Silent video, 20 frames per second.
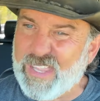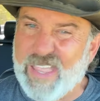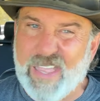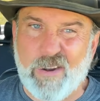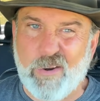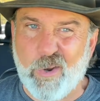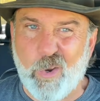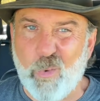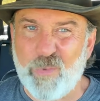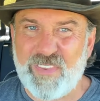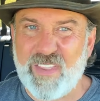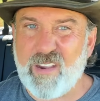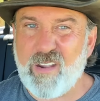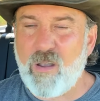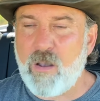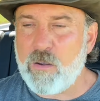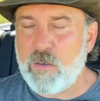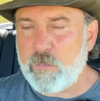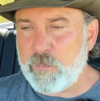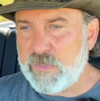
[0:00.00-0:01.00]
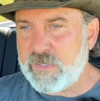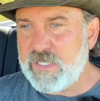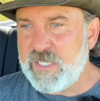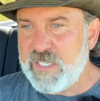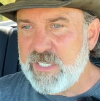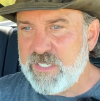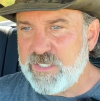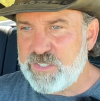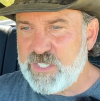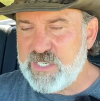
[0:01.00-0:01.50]
I don't know what they call them,
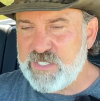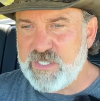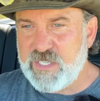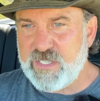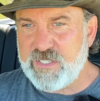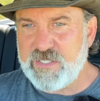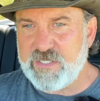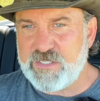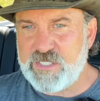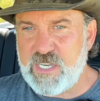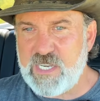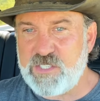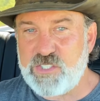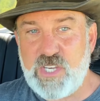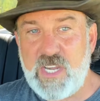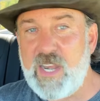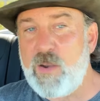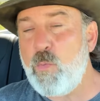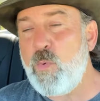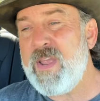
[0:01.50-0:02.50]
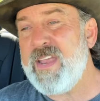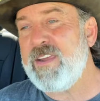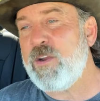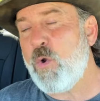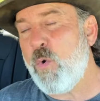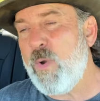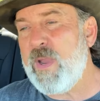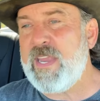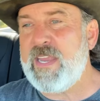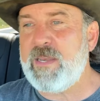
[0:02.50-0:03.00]
but she didn't win
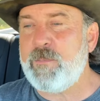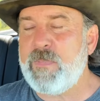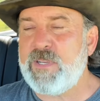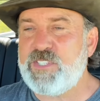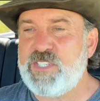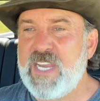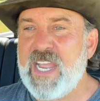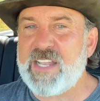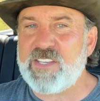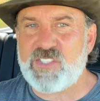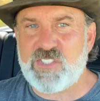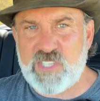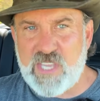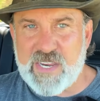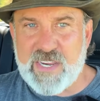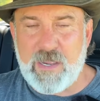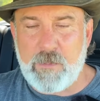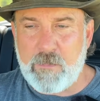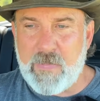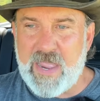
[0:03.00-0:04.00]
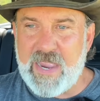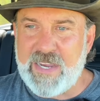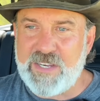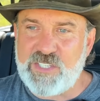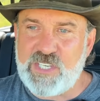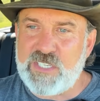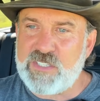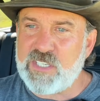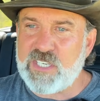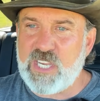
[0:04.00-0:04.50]
queen, but she got second maid.
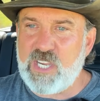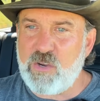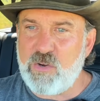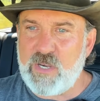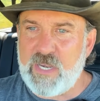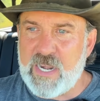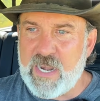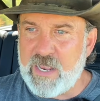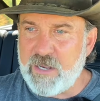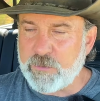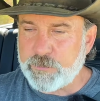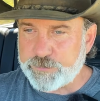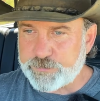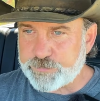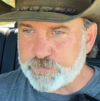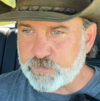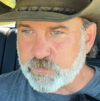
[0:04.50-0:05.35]
She's a cutie now.